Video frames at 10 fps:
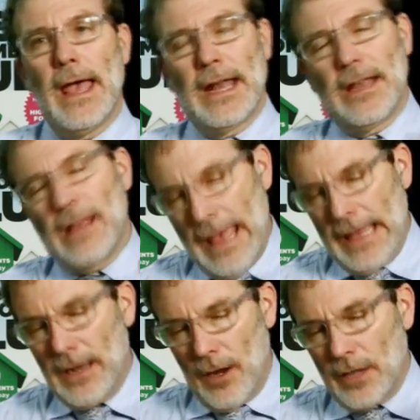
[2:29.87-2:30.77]

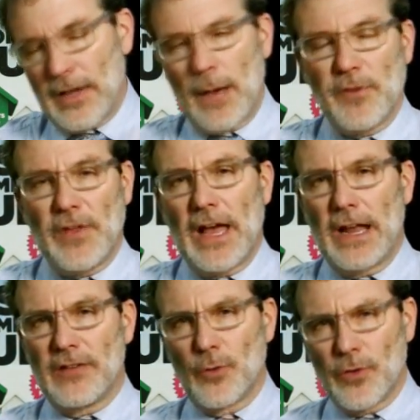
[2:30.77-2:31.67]
And on top of that,
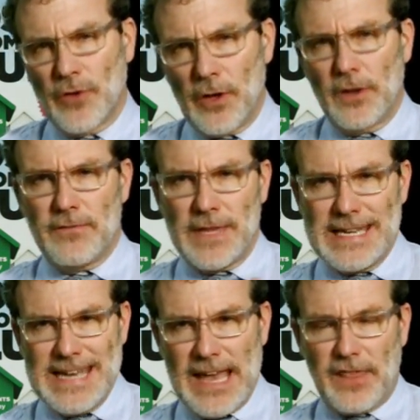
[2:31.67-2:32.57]
as a result of the
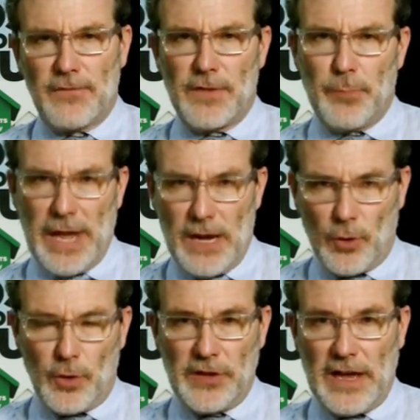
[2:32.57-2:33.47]
death of the
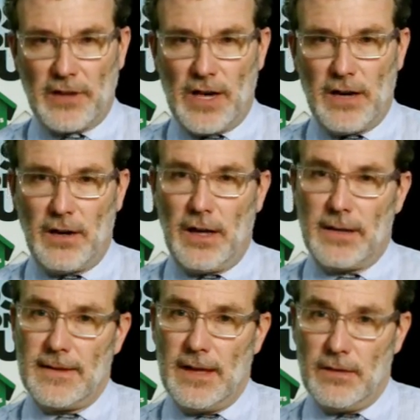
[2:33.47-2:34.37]
payroll tax holiday
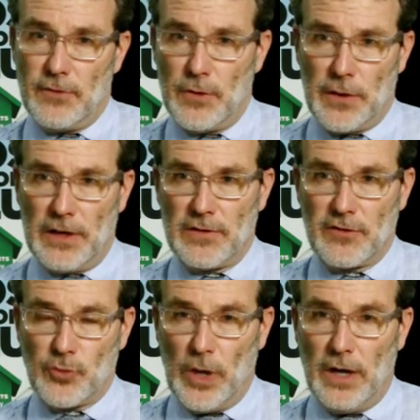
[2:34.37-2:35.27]
at the end of
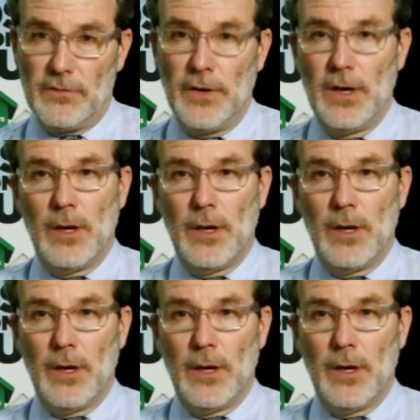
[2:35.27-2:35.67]
2012,